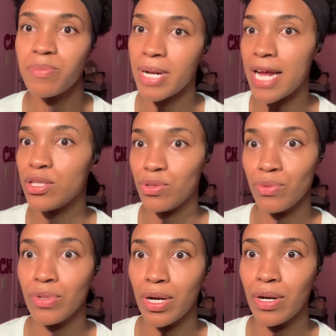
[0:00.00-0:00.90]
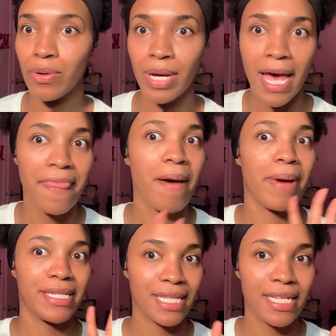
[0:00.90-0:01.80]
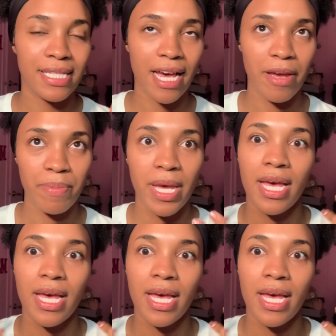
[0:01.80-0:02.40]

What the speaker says: but I do know that my skin type